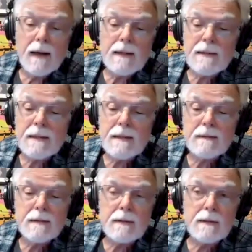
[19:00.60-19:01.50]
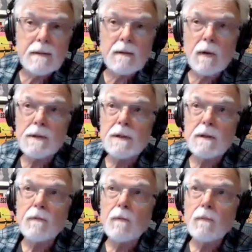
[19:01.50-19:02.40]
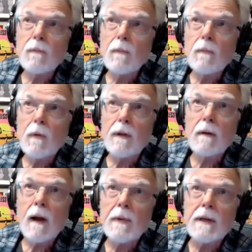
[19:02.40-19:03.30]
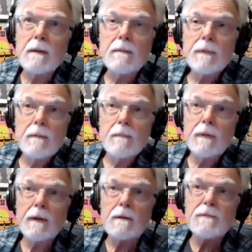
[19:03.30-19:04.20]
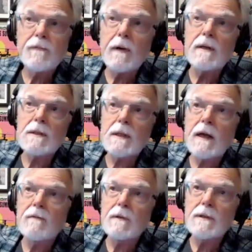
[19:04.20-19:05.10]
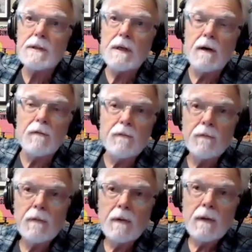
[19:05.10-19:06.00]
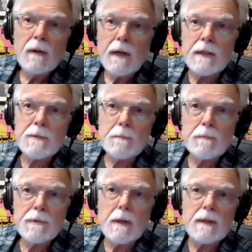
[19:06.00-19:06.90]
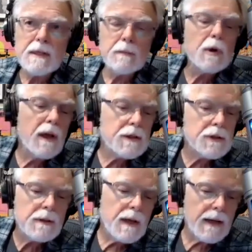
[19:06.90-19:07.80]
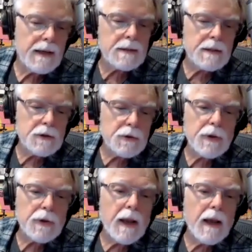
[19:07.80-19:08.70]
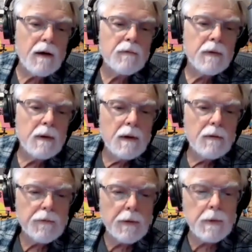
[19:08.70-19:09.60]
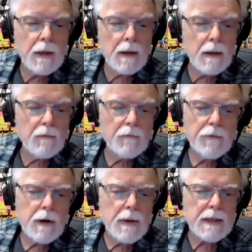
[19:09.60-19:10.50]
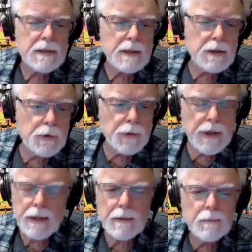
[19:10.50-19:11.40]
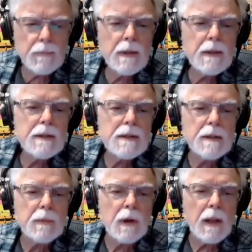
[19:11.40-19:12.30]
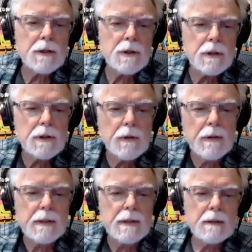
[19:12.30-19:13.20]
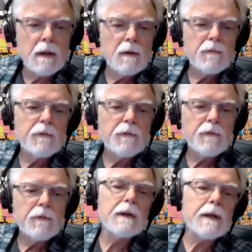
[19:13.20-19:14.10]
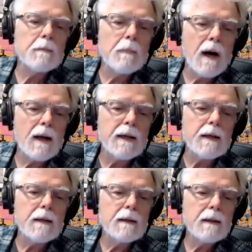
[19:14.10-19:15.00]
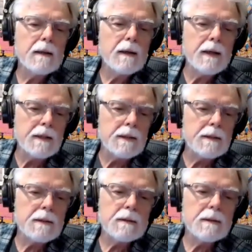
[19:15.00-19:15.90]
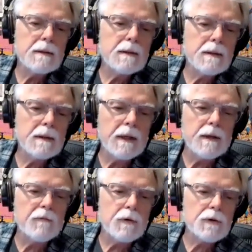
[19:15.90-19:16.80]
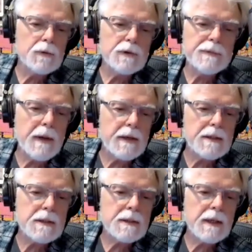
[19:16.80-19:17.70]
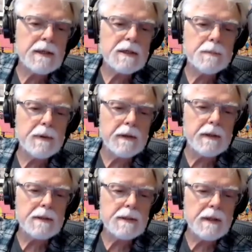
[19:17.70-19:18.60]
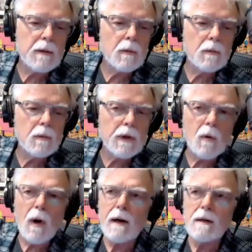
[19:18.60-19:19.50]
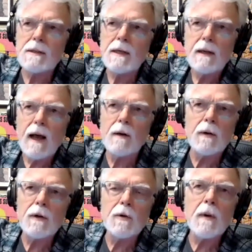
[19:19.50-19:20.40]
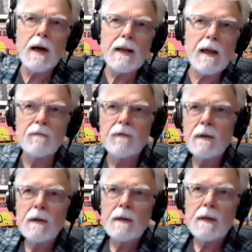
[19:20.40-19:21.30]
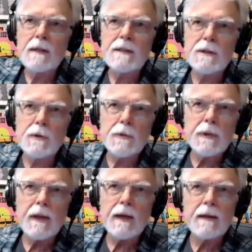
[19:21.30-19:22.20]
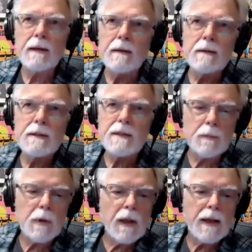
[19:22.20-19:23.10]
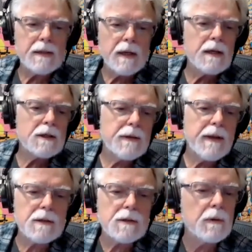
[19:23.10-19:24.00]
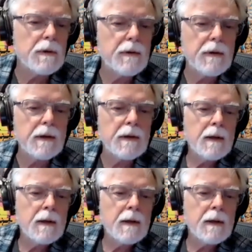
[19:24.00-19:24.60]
it's just the question of whether, I mean, there's various levels of simulation, I guess, that you can have, from the very basic 2D simulation to this fully embodied in virtual space experience that requires, I don't know, you might have a suit that can simulate touch and that sort of thing.